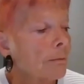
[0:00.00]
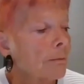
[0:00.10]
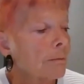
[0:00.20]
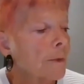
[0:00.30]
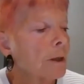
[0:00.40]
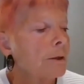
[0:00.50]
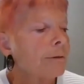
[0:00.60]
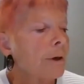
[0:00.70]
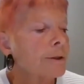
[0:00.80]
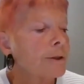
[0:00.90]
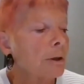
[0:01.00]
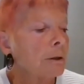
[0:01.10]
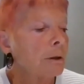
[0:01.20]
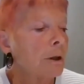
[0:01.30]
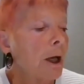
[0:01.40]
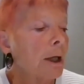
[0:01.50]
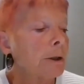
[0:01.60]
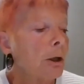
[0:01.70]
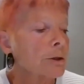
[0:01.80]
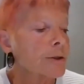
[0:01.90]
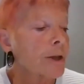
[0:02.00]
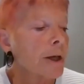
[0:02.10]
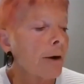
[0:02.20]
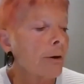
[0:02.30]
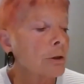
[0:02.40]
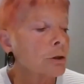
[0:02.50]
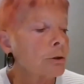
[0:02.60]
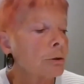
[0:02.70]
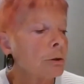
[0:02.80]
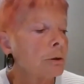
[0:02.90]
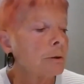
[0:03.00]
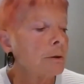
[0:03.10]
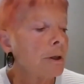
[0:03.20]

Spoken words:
The father doll unlocks the garage door,